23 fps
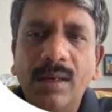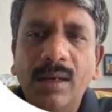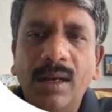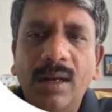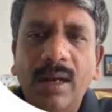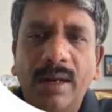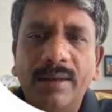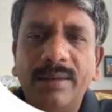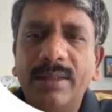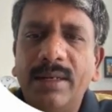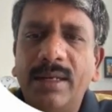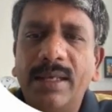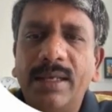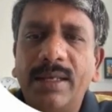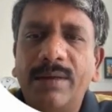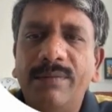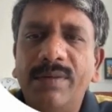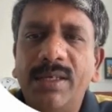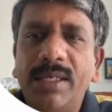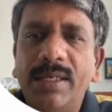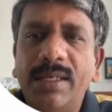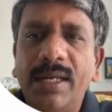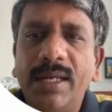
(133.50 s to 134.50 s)
and the like
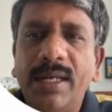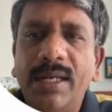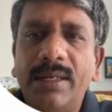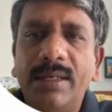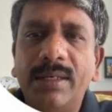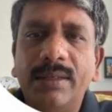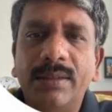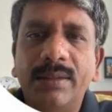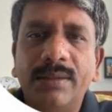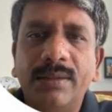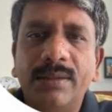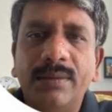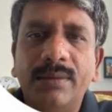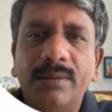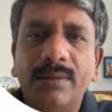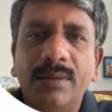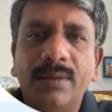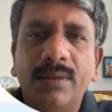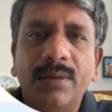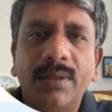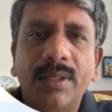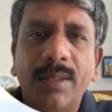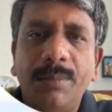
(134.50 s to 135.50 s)
we create a
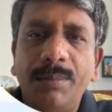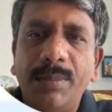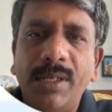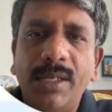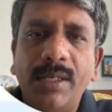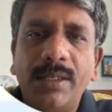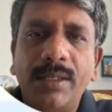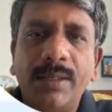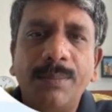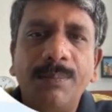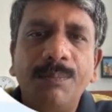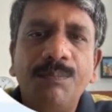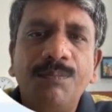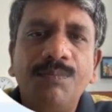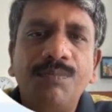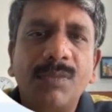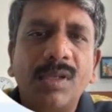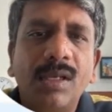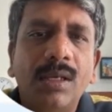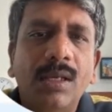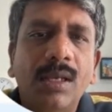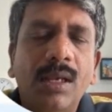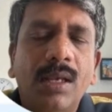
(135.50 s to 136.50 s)
APIM.
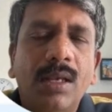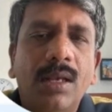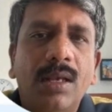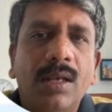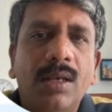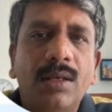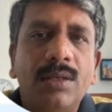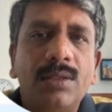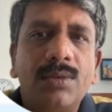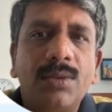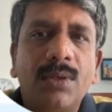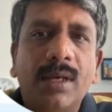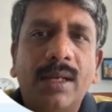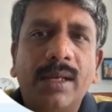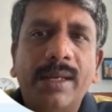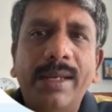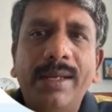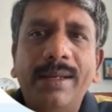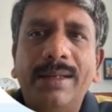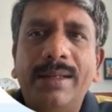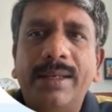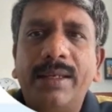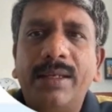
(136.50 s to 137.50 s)
So
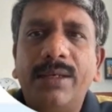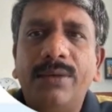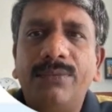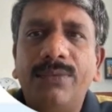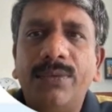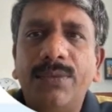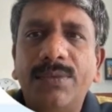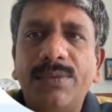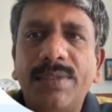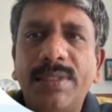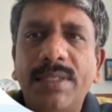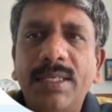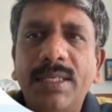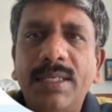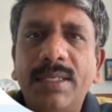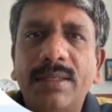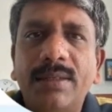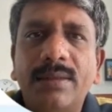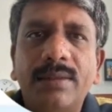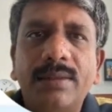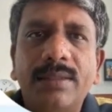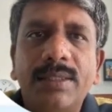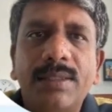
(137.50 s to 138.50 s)
again, like if you see
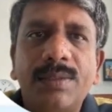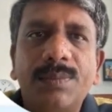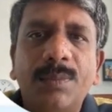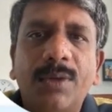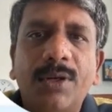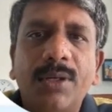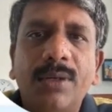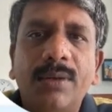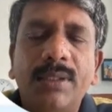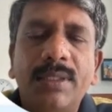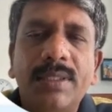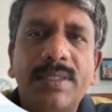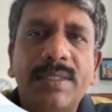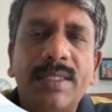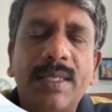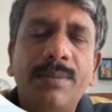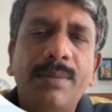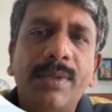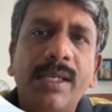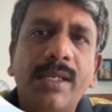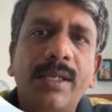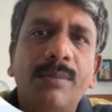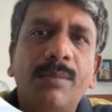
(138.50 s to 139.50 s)
here this module, this
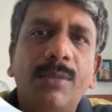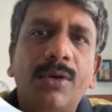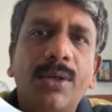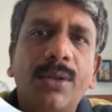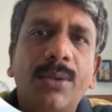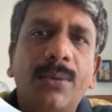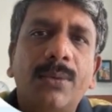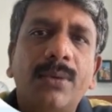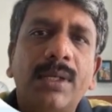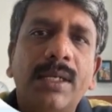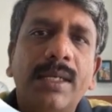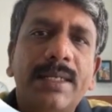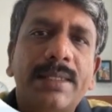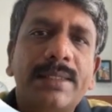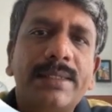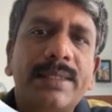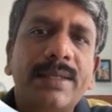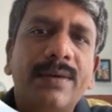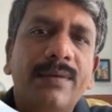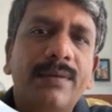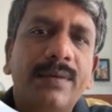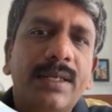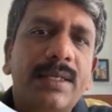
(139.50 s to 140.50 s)
APIM module, it's
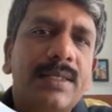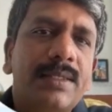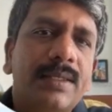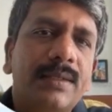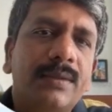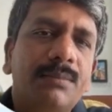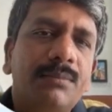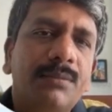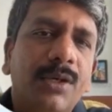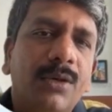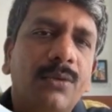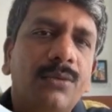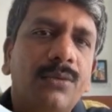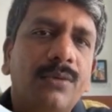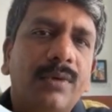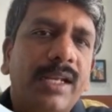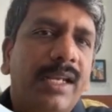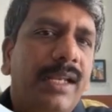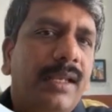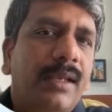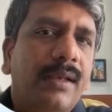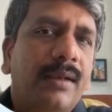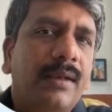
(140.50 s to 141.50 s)
a
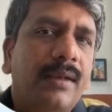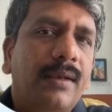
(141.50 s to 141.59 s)
very